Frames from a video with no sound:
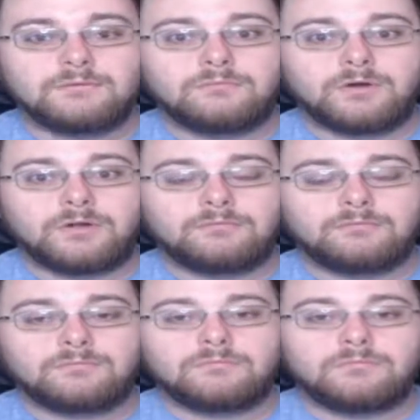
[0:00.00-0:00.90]
What?
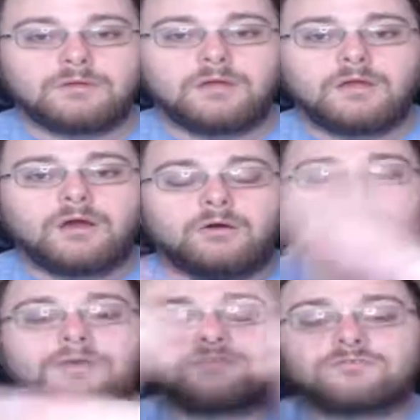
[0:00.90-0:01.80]
Oh,
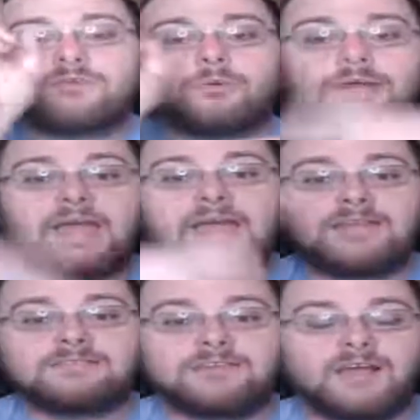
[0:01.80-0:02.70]
he's doing
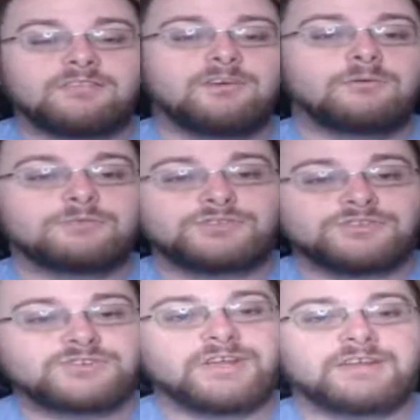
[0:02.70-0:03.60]
hand signs. Oh,
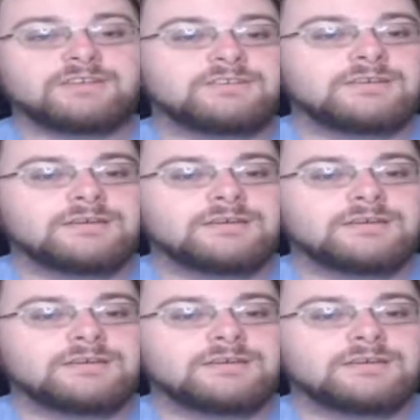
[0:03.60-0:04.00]
shit.